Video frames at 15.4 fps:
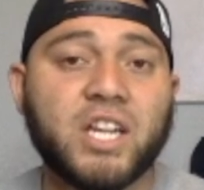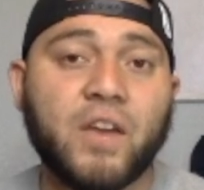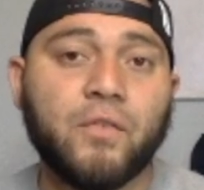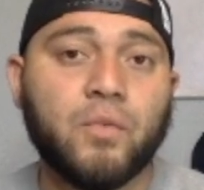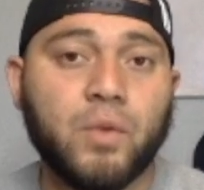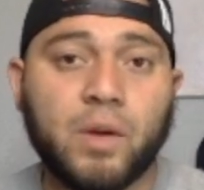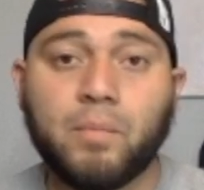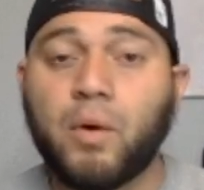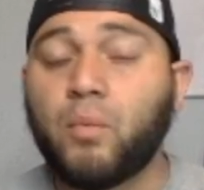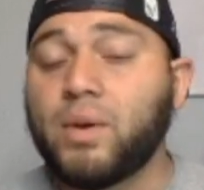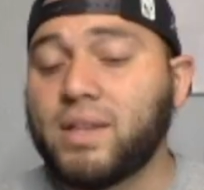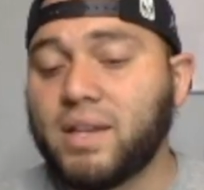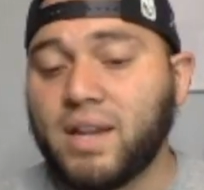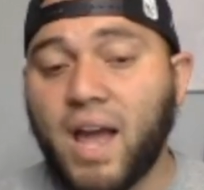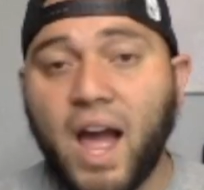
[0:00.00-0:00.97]
and every week, but
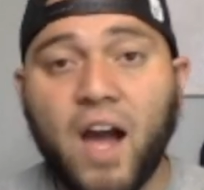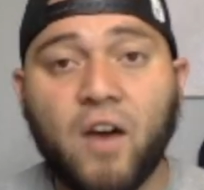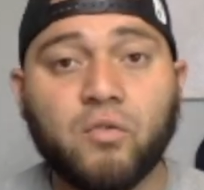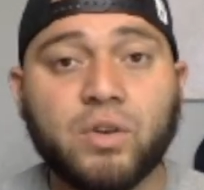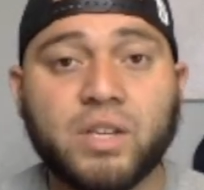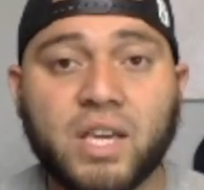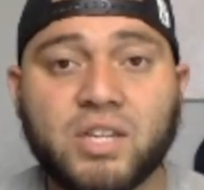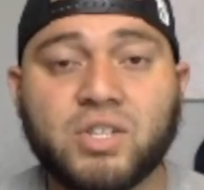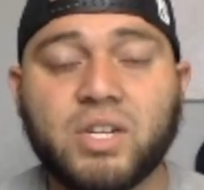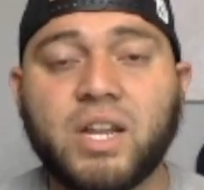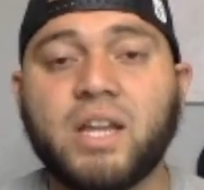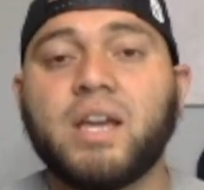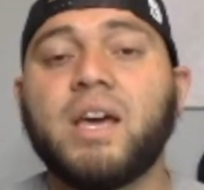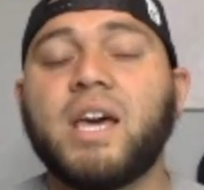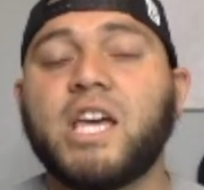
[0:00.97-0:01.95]
we did not have one
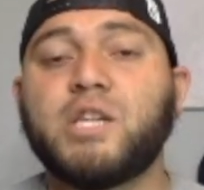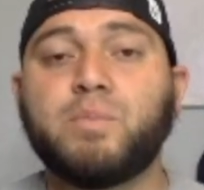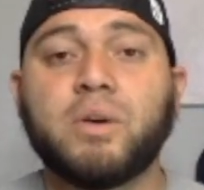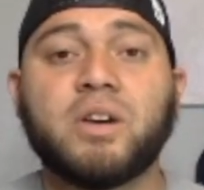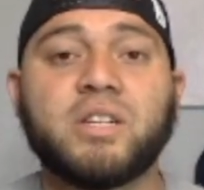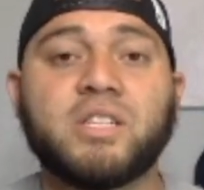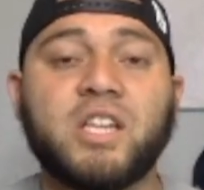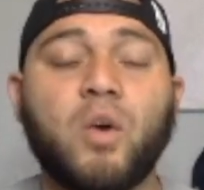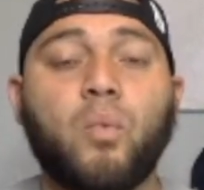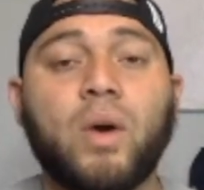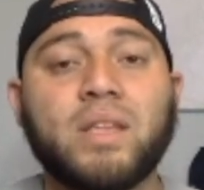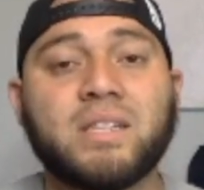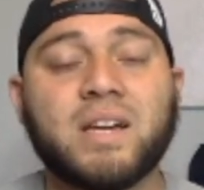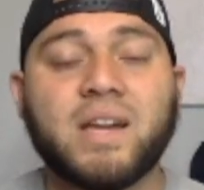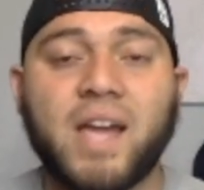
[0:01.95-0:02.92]
yesterday. It's because they
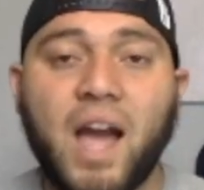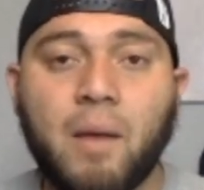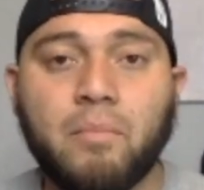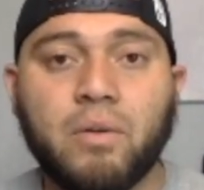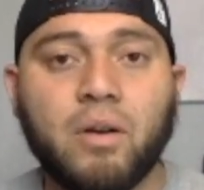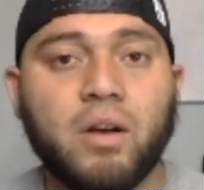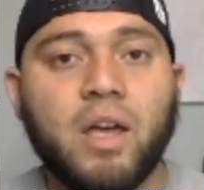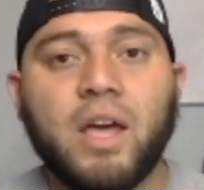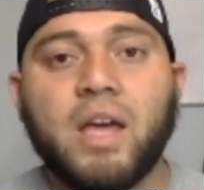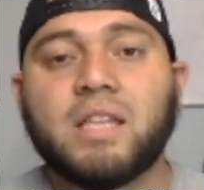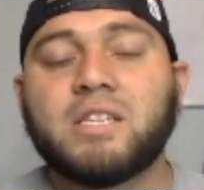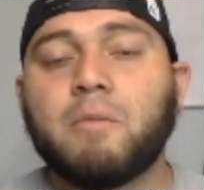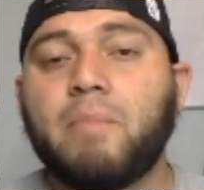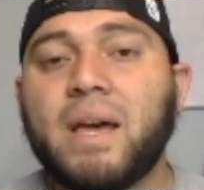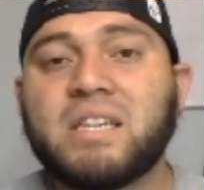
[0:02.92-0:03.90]
went to Gambia
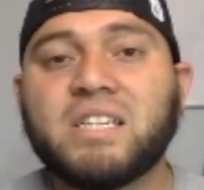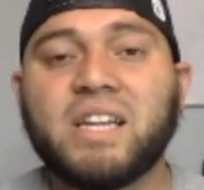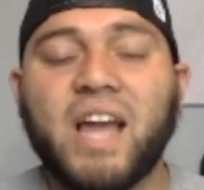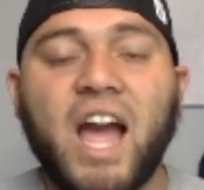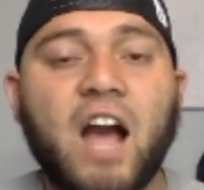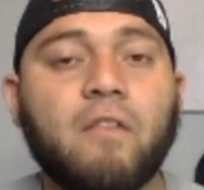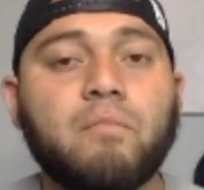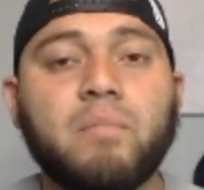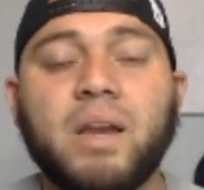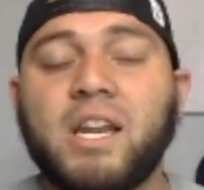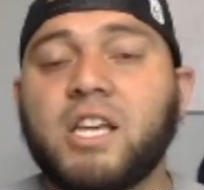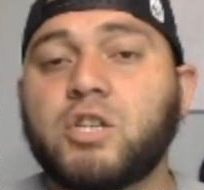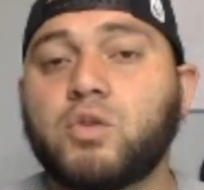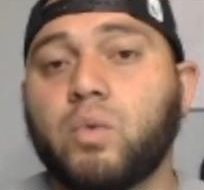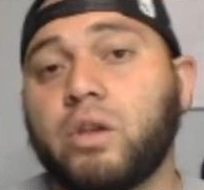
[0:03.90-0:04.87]
to basically have
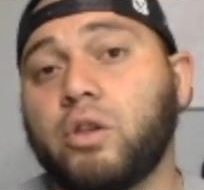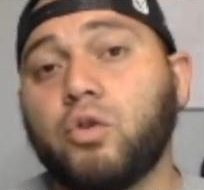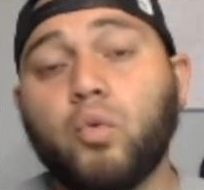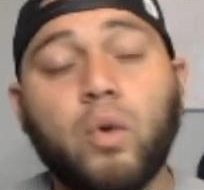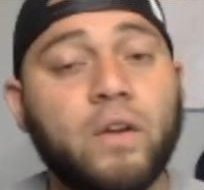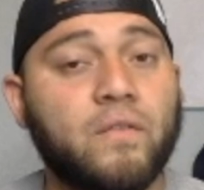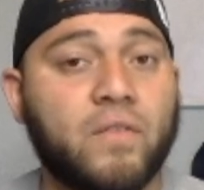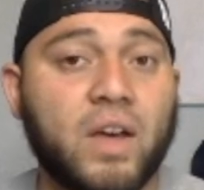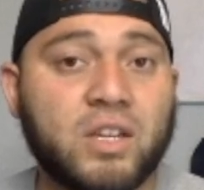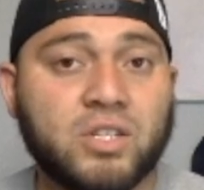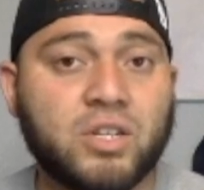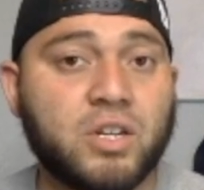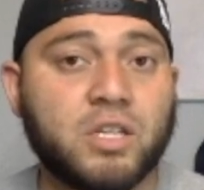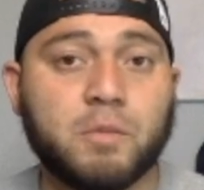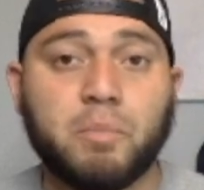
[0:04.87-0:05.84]
meetings with new
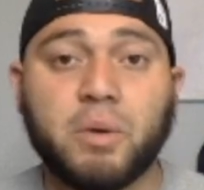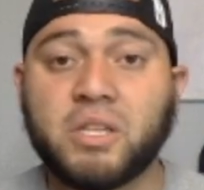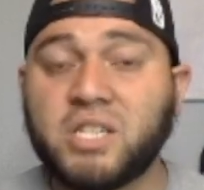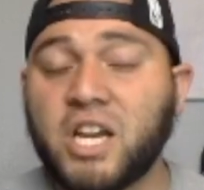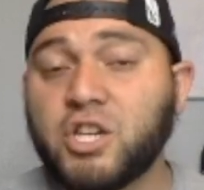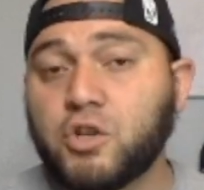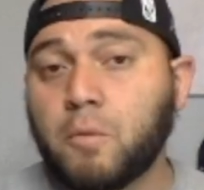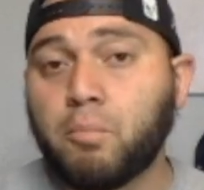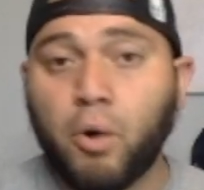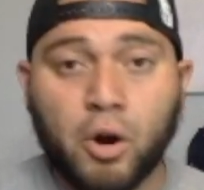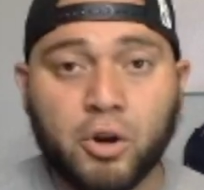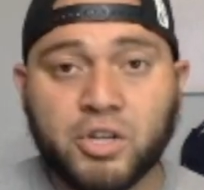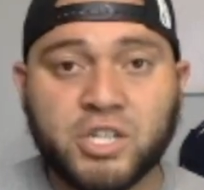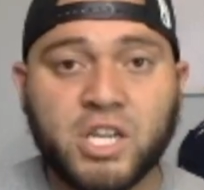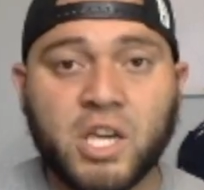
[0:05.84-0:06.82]
investors, potential
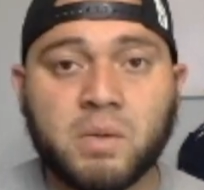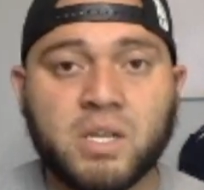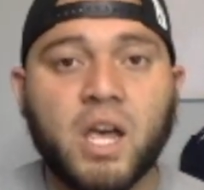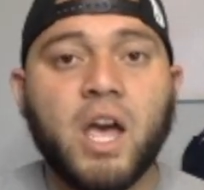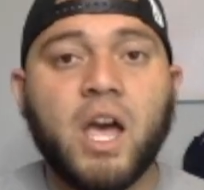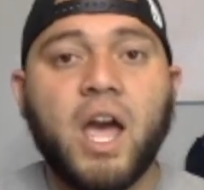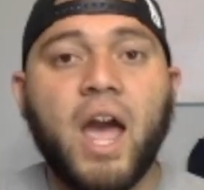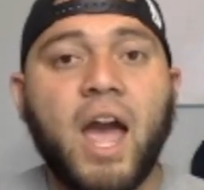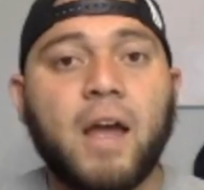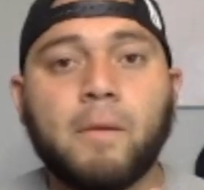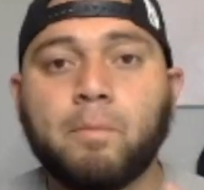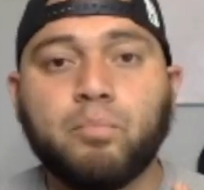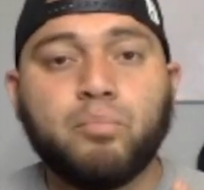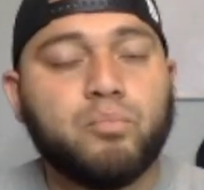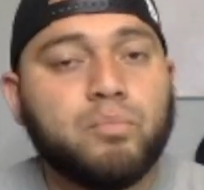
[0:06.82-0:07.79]
partnerships,
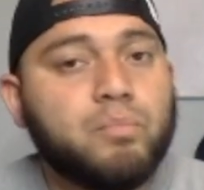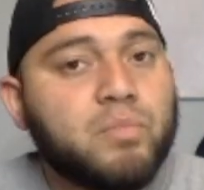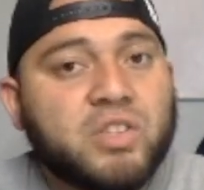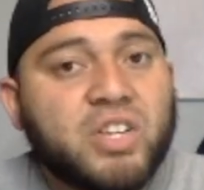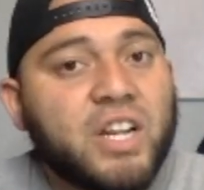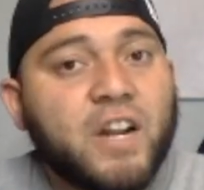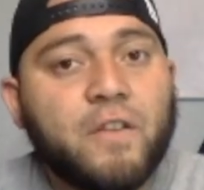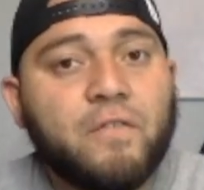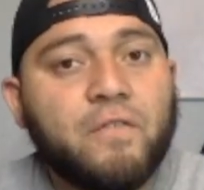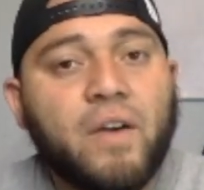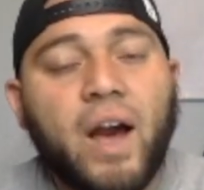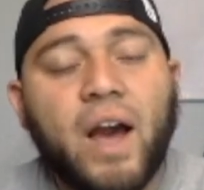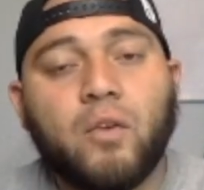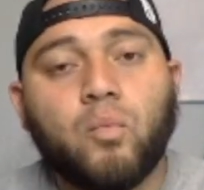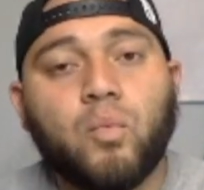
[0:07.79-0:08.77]
and
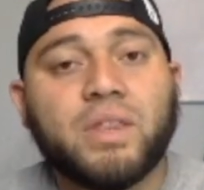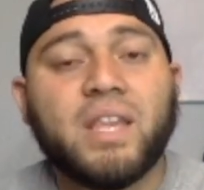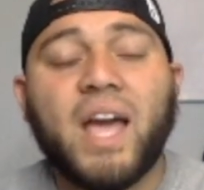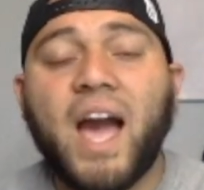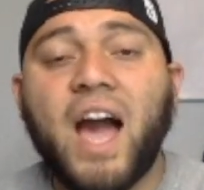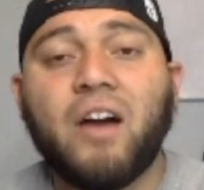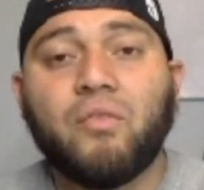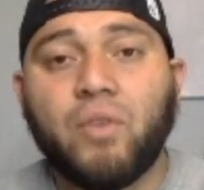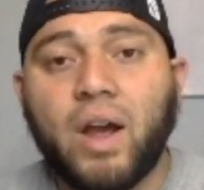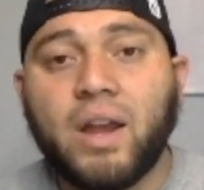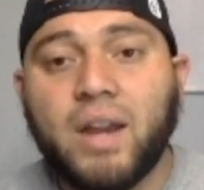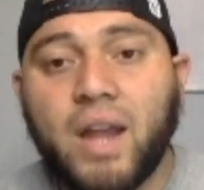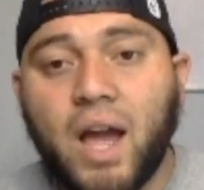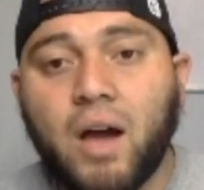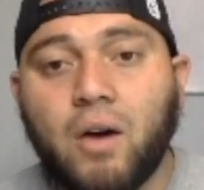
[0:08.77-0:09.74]
solidifying what they have
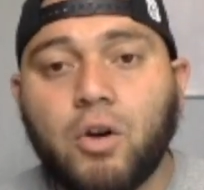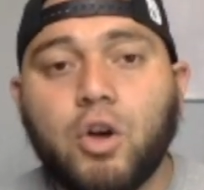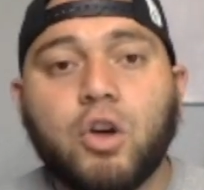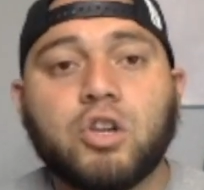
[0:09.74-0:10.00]
right now.